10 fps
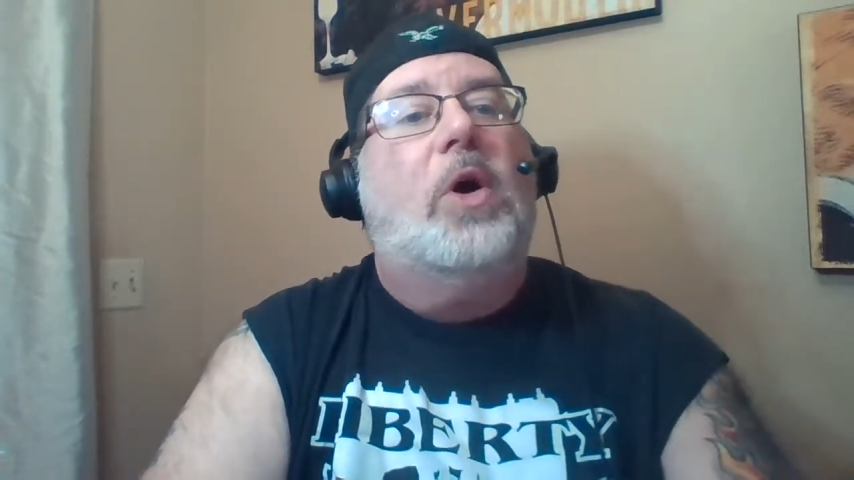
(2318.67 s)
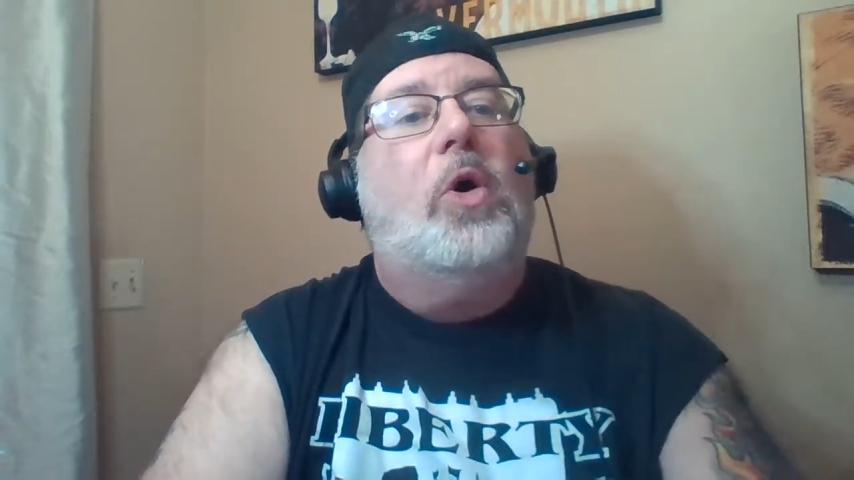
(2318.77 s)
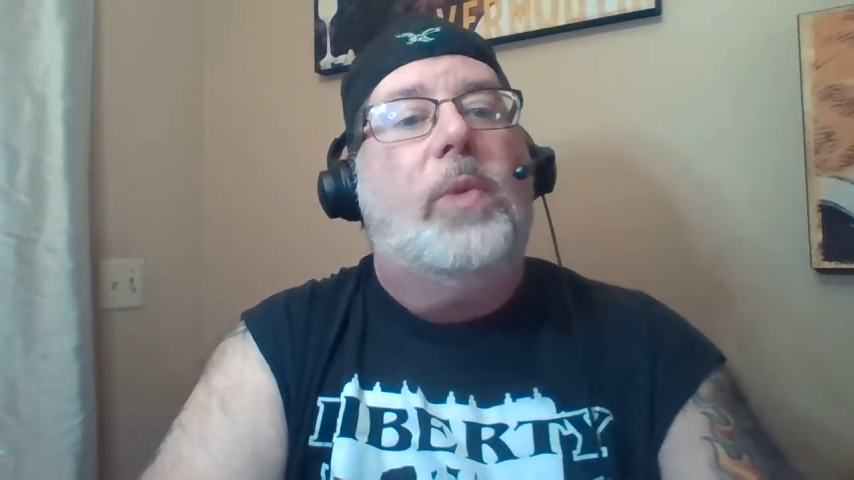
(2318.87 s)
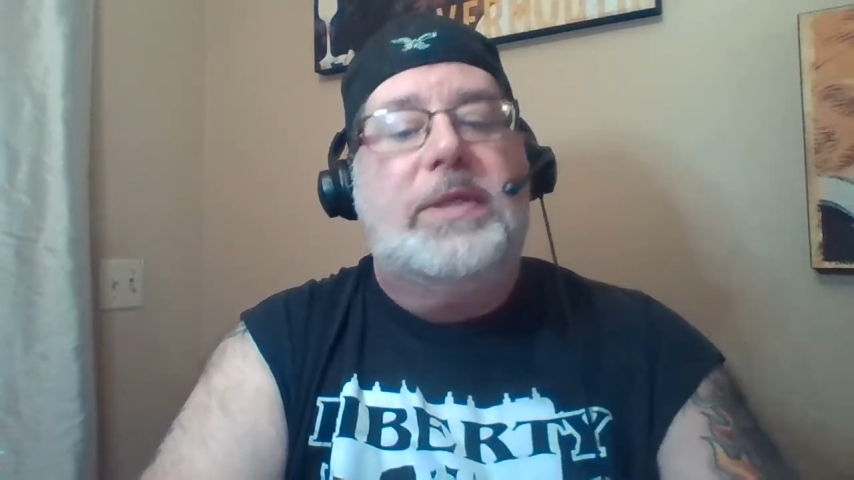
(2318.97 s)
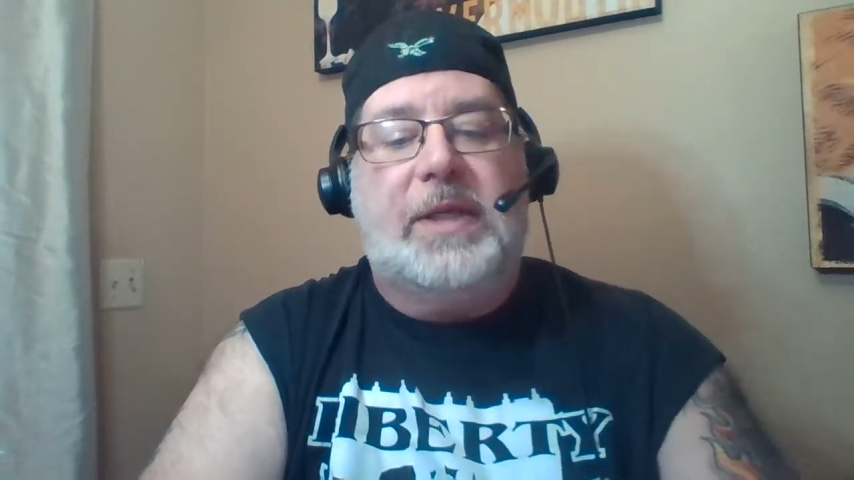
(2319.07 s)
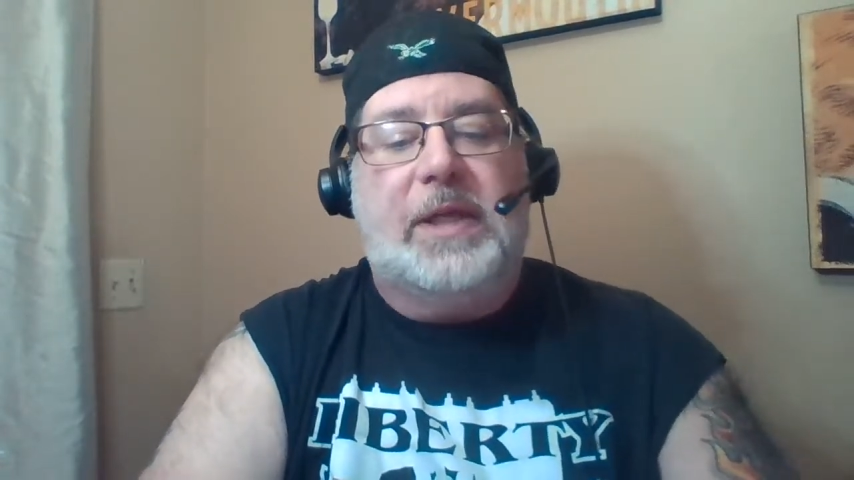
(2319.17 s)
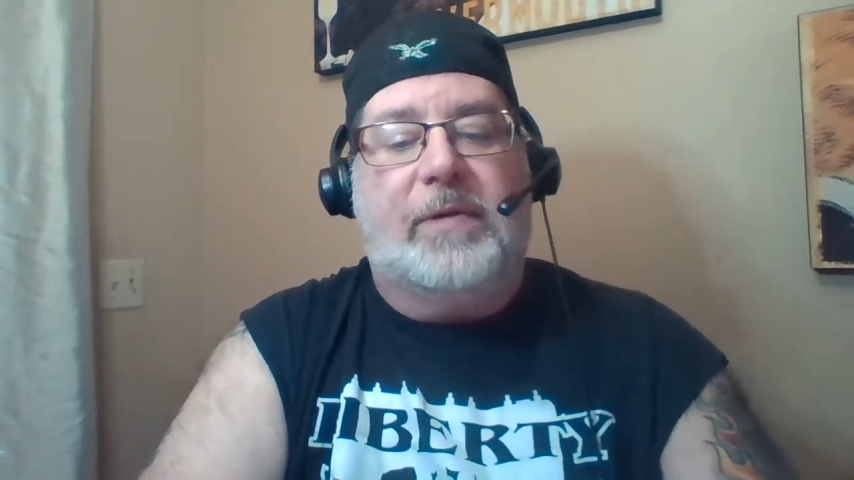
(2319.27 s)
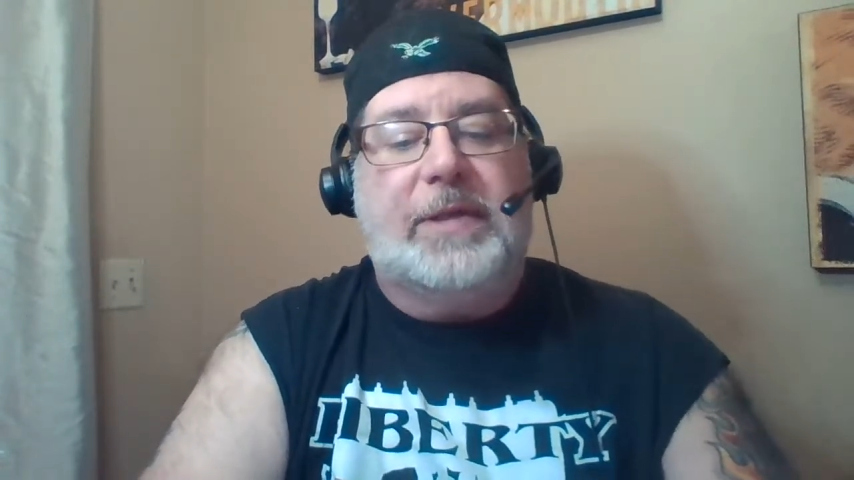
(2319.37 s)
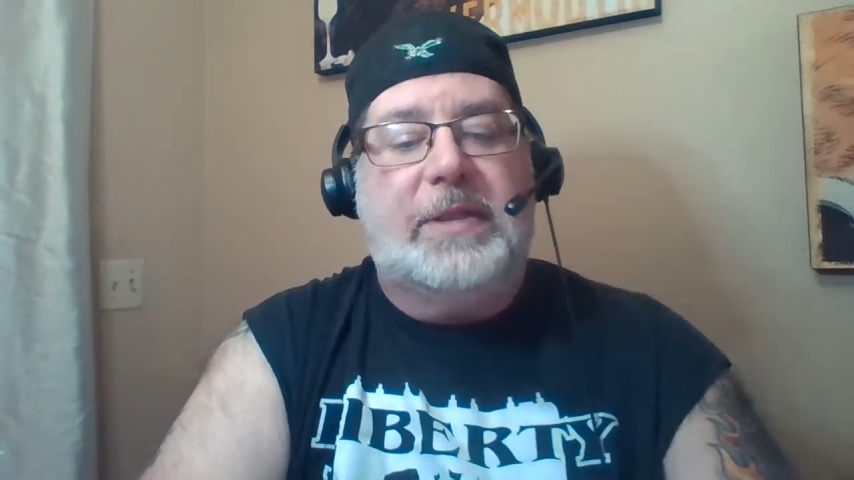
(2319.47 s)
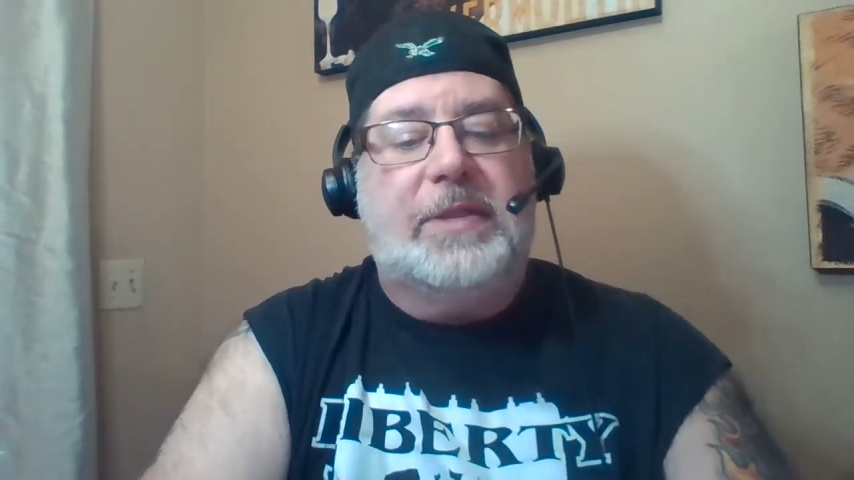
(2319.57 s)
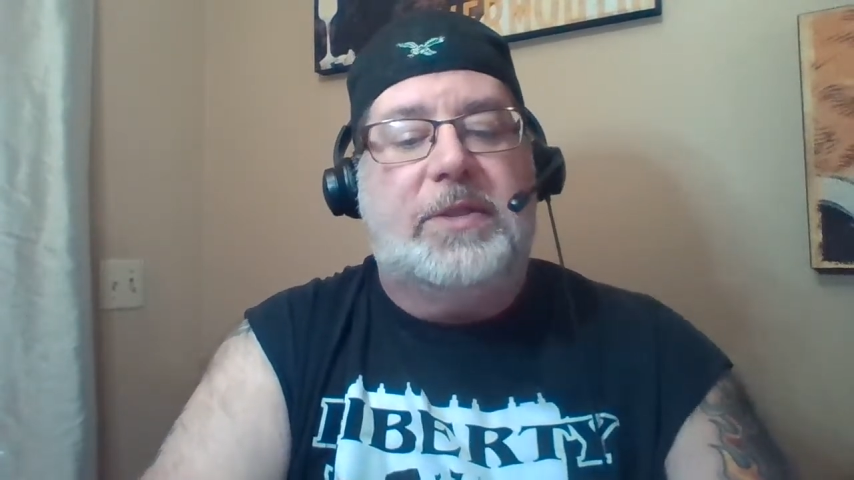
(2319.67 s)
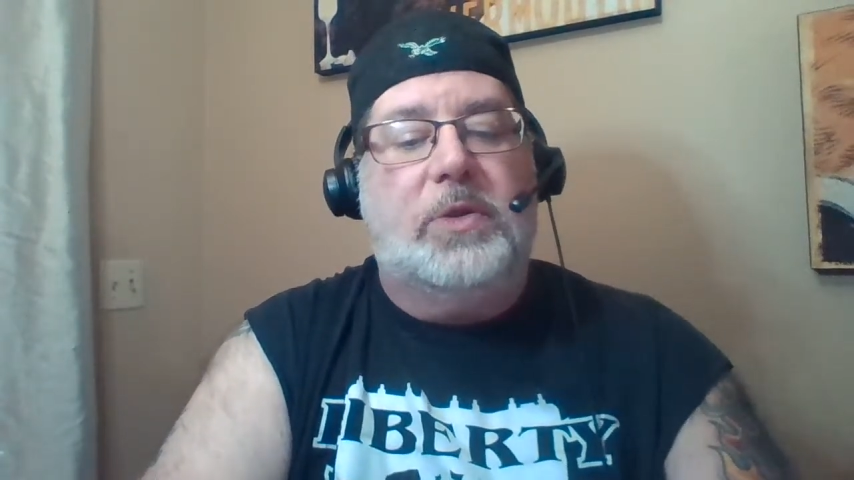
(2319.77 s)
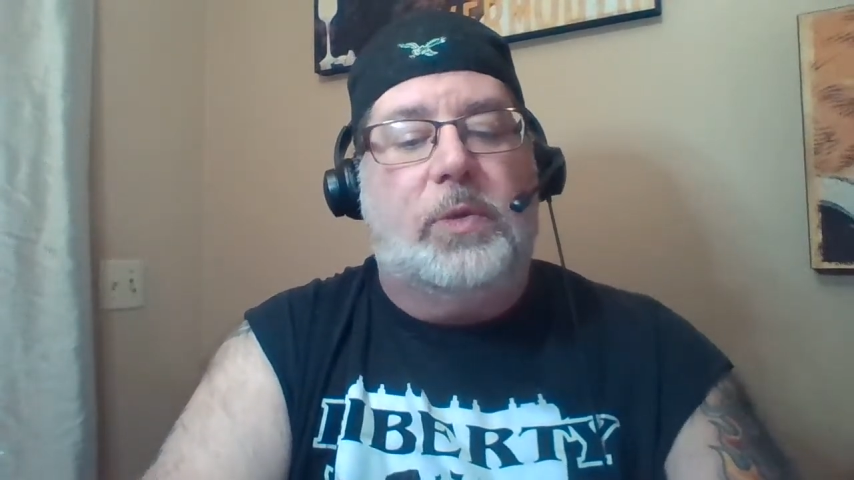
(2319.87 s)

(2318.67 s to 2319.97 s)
Always interesting too